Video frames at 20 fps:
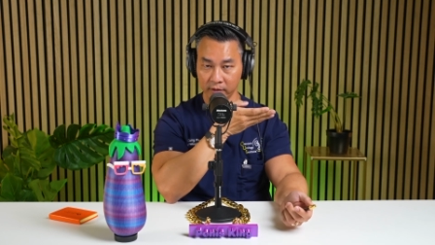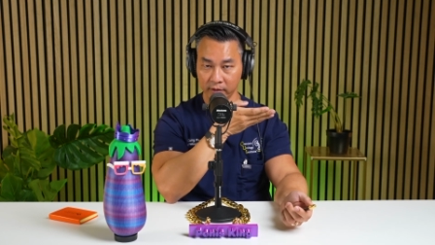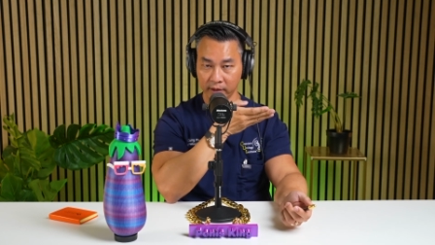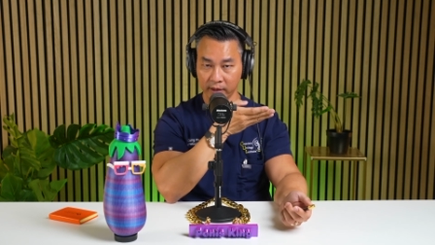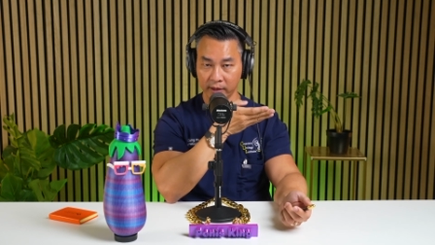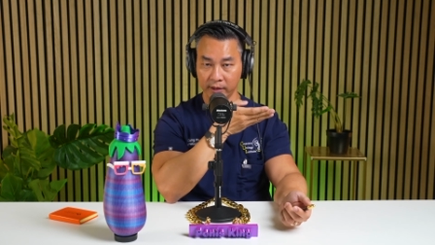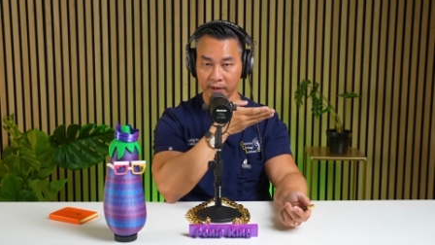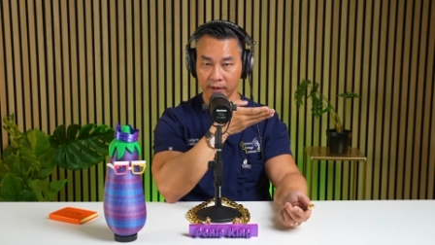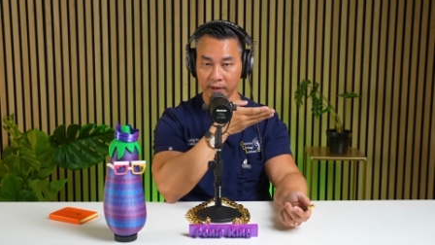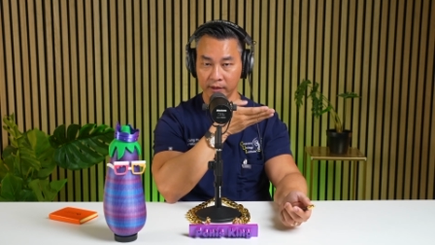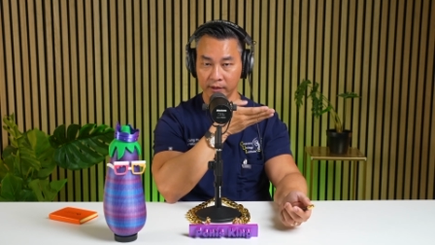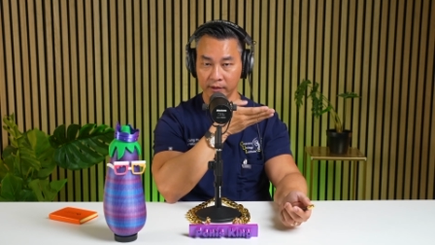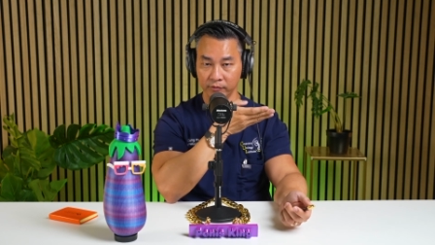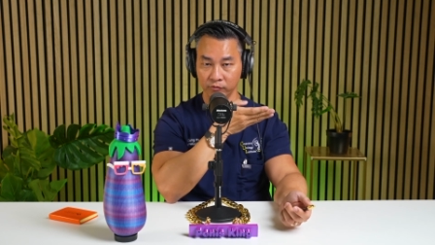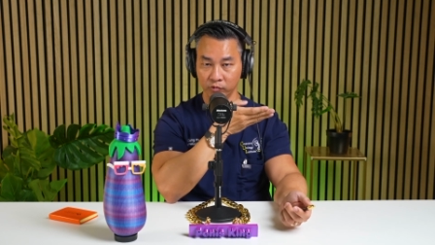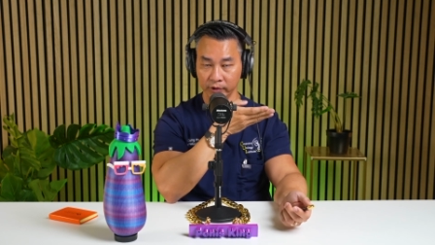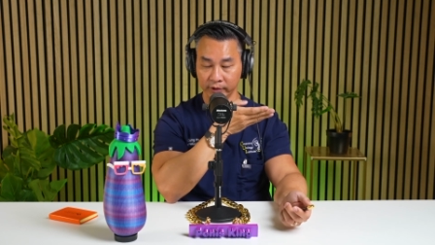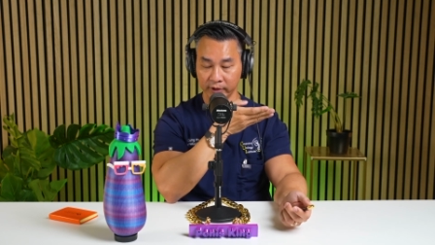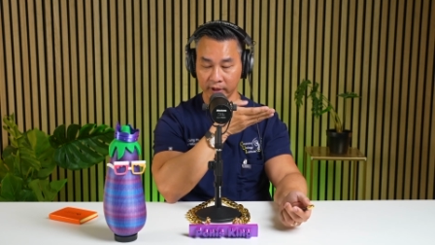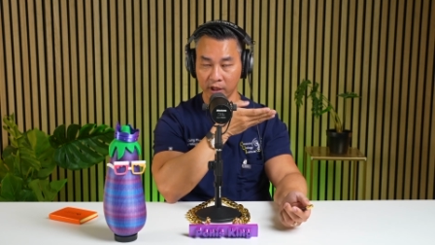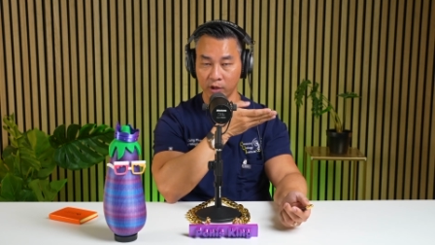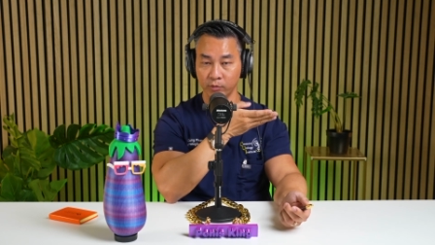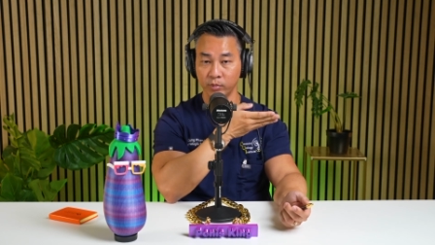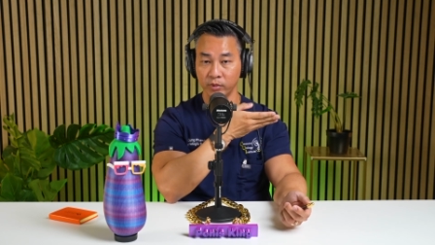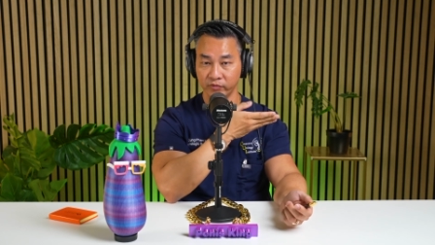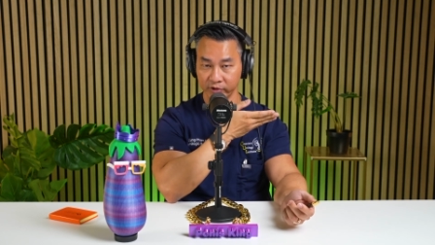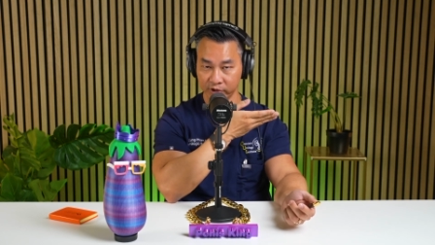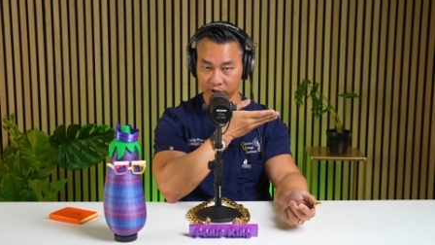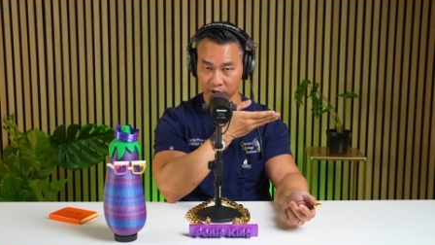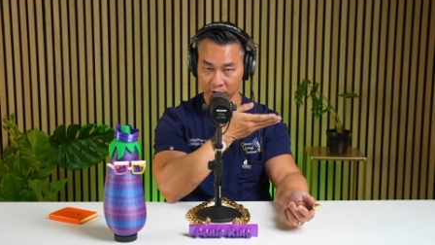and then with the help
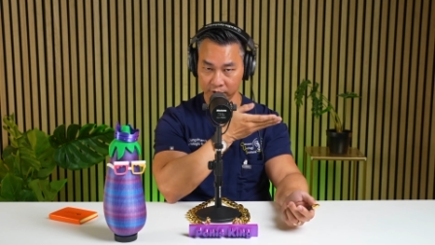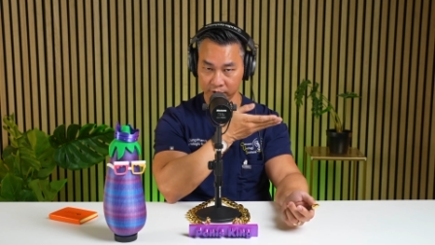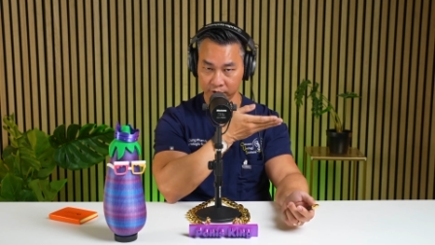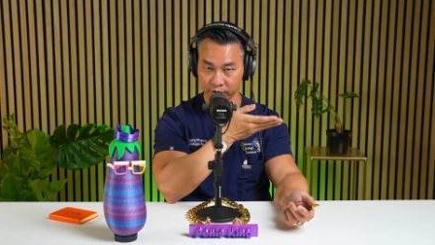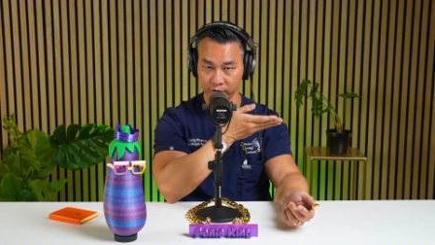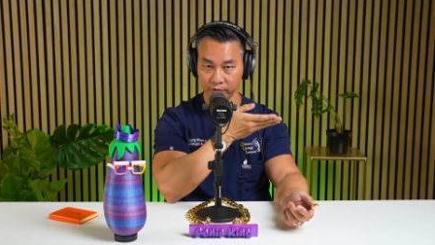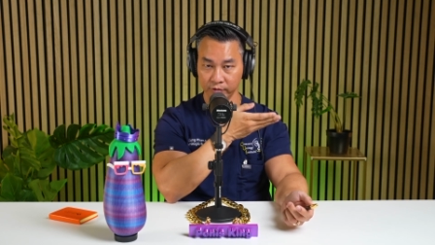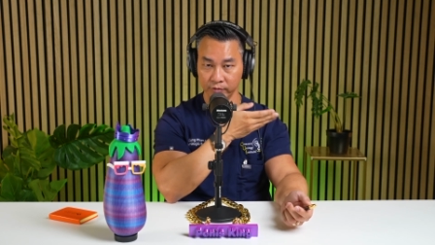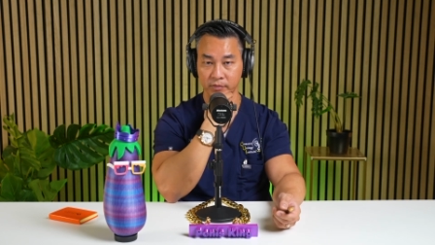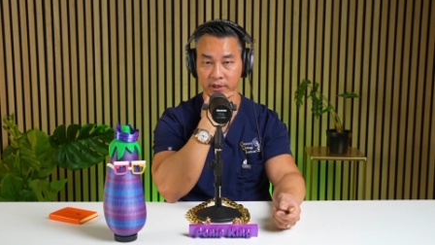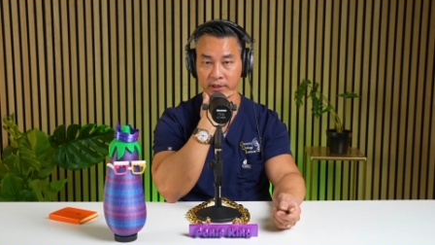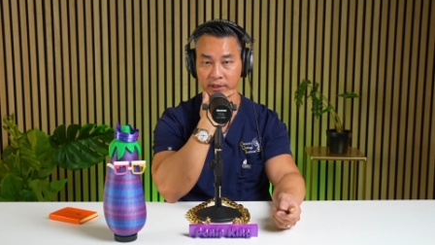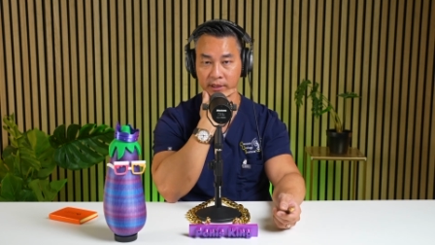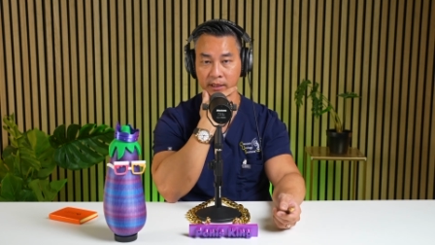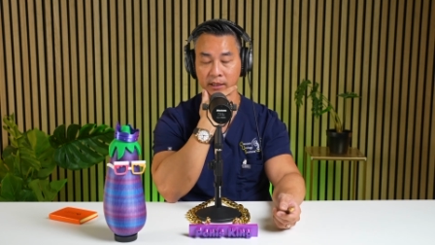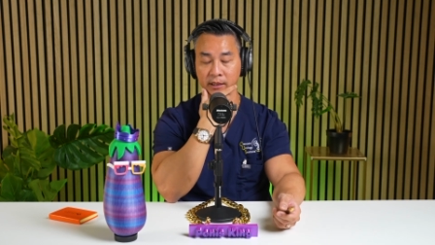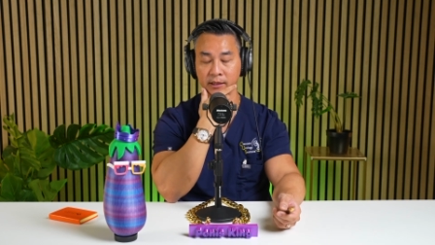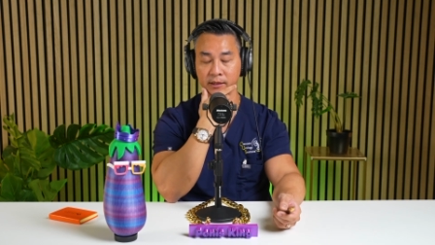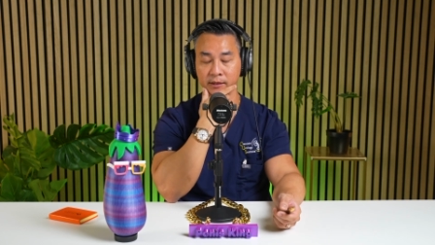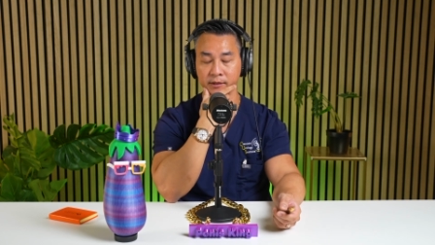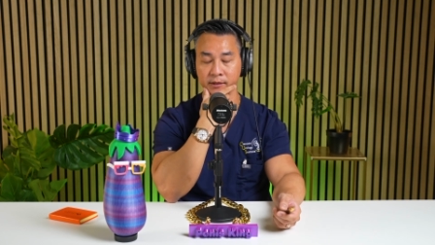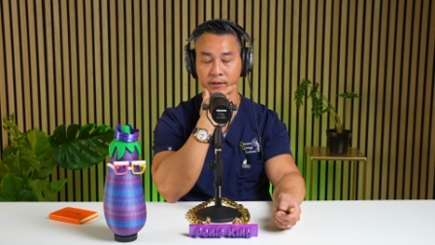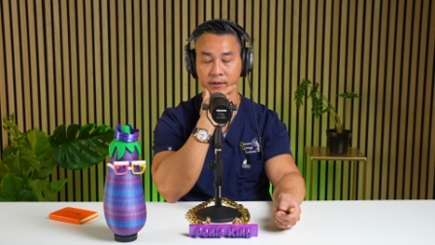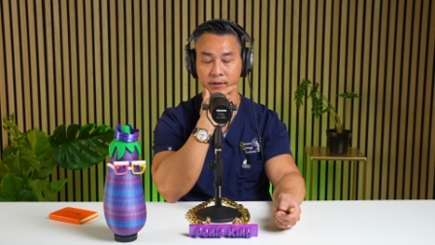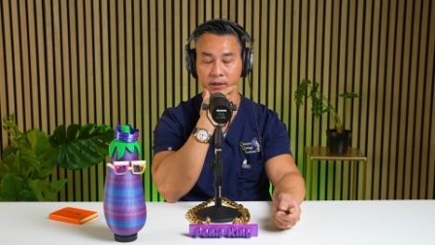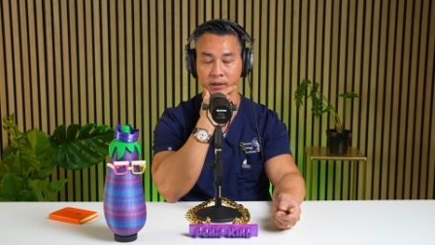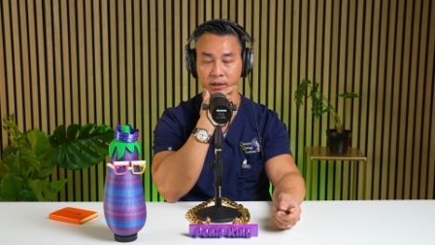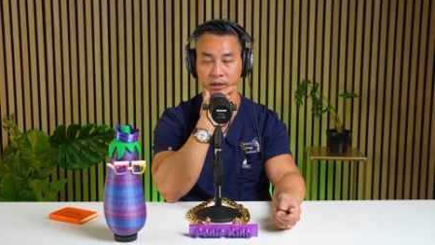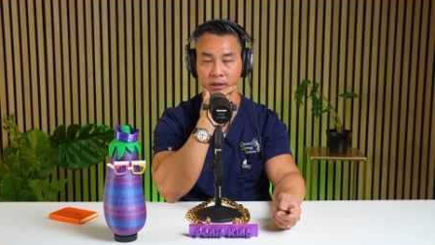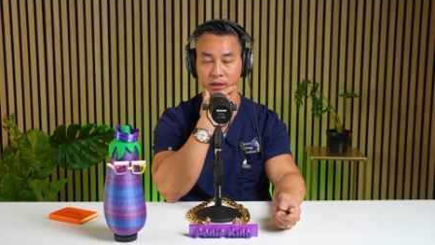of a church group and
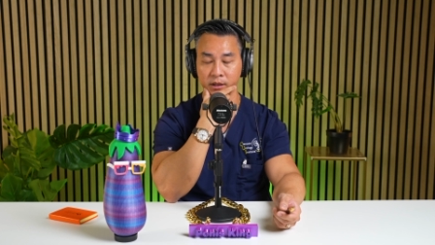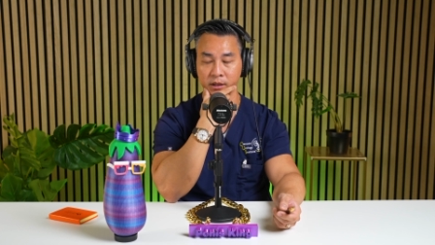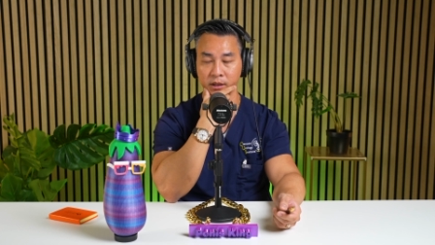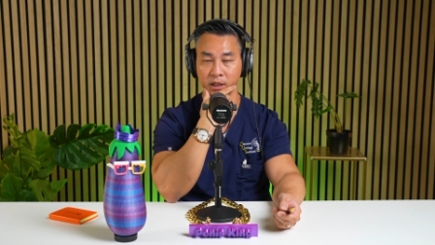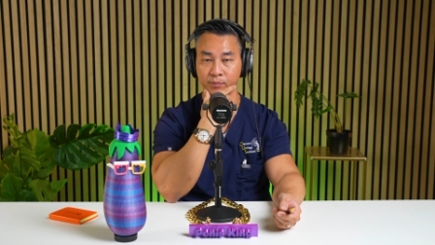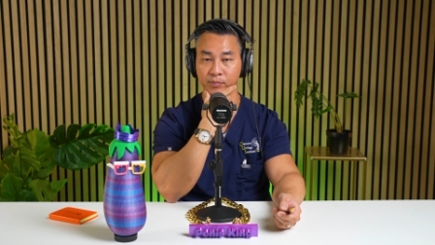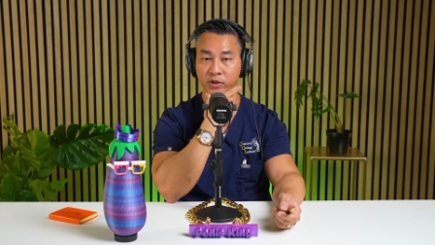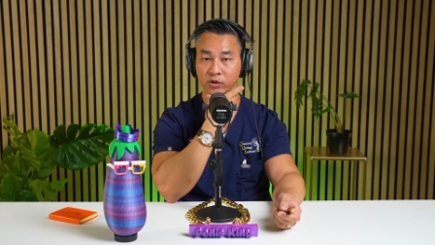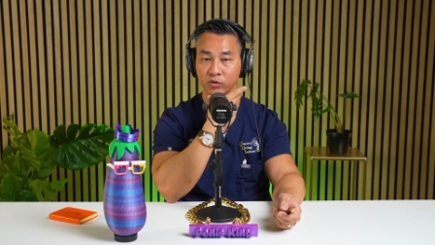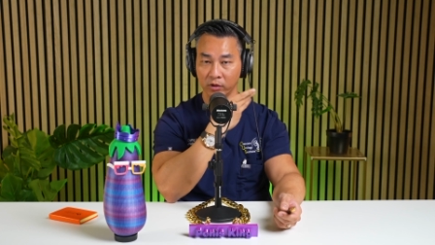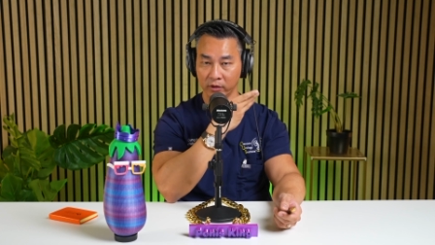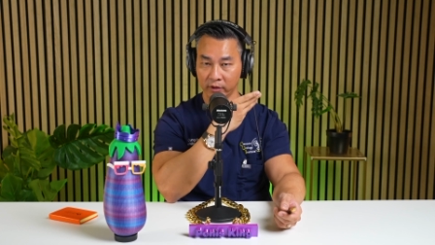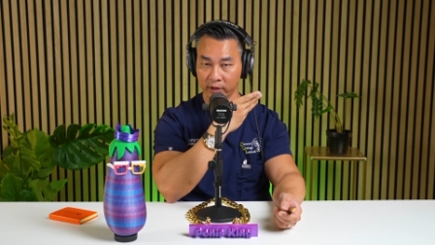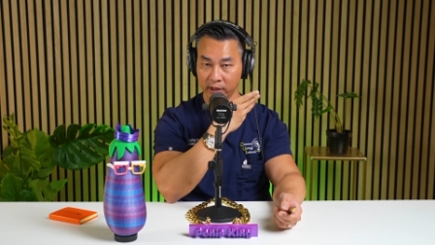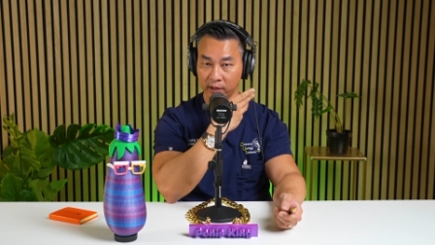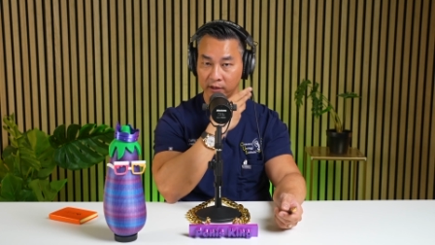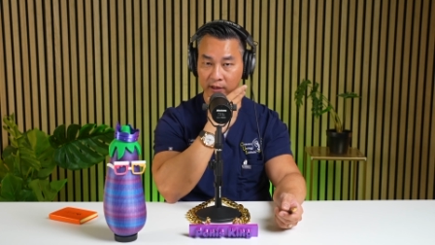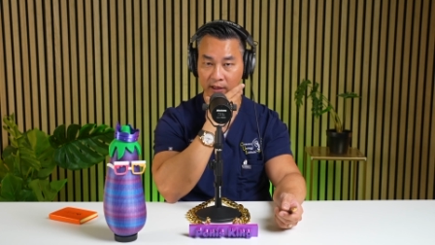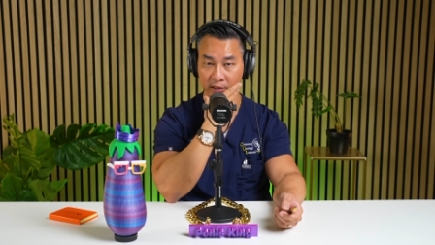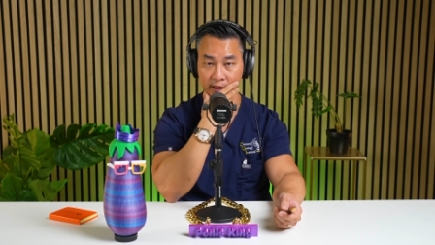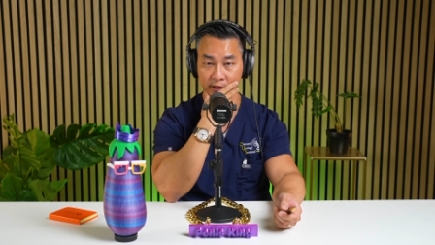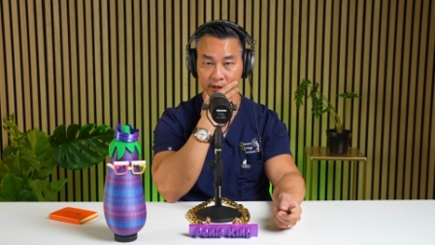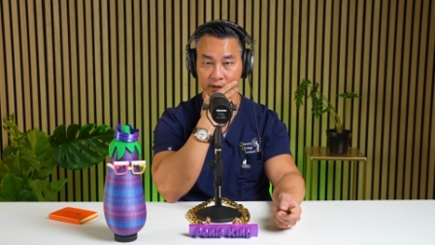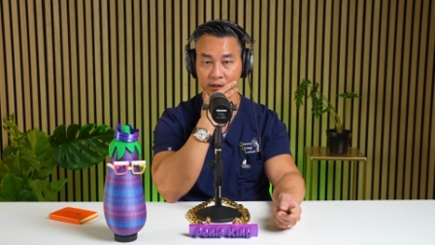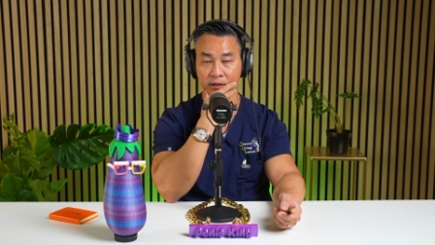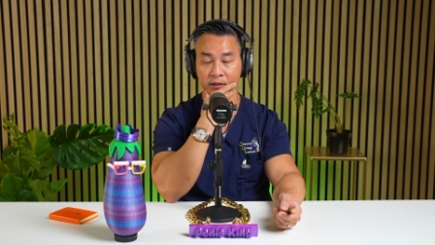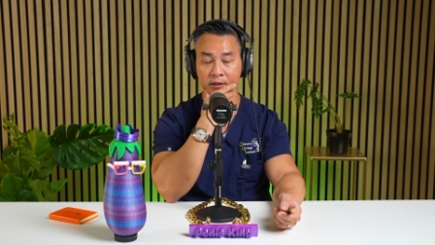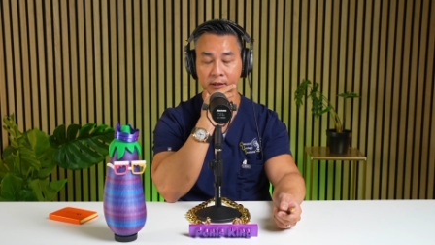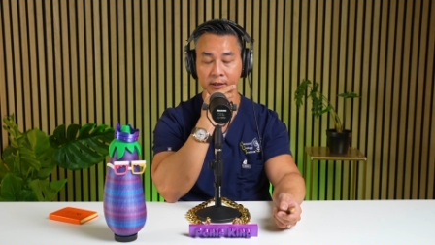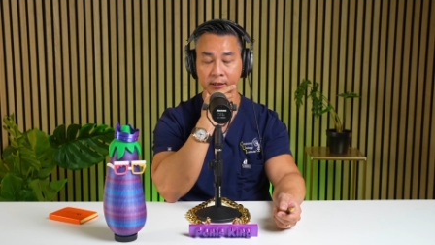up in North Carolina.